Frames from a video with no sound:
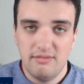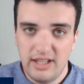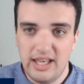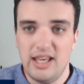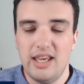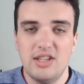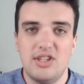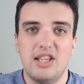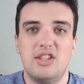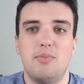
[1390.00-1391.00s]

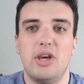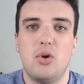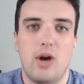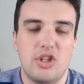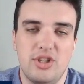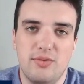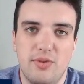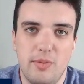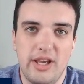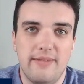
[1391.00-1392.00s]
is the big question for
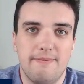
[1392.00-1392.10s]
me.